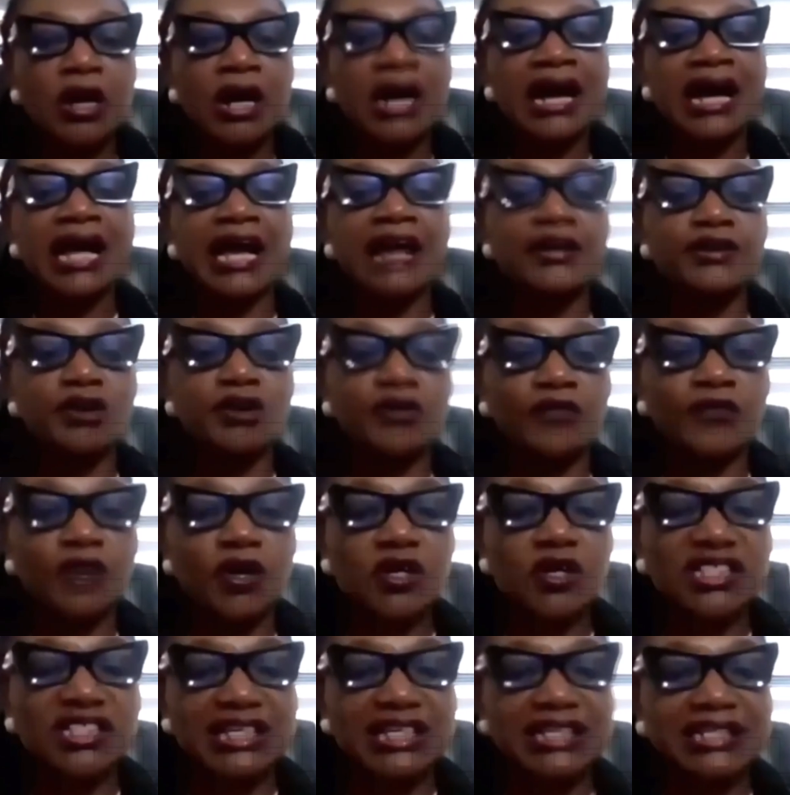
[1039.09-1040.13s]
any of
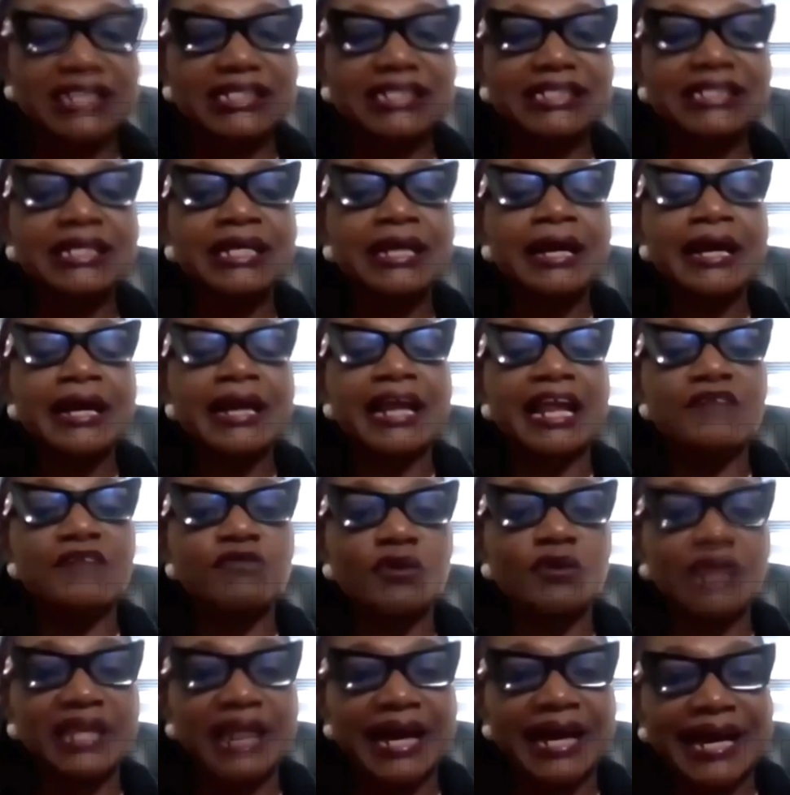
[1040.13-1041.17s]
those things
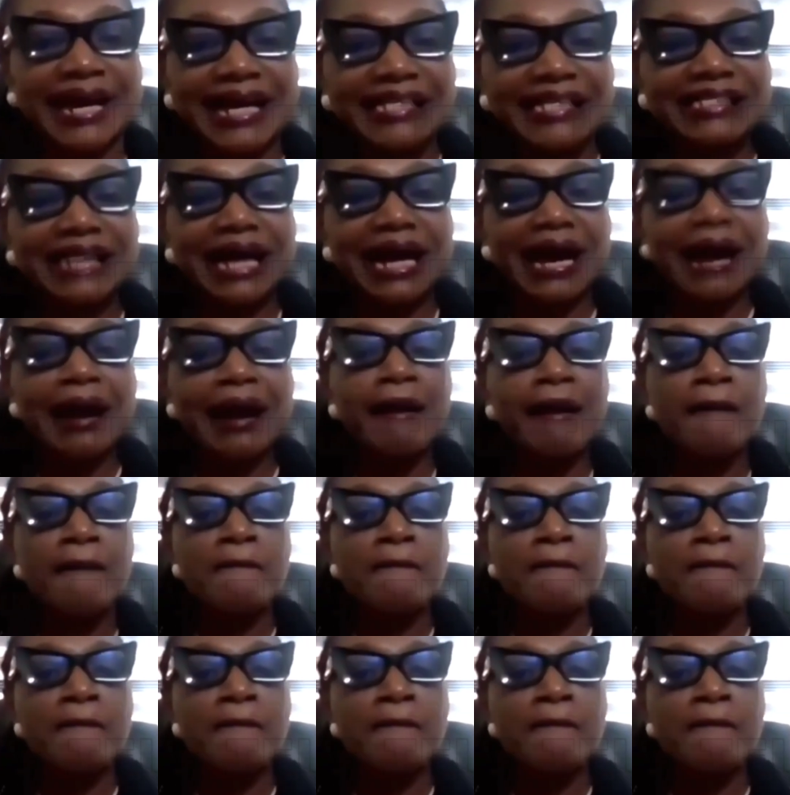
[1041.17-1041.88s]
leveled against her.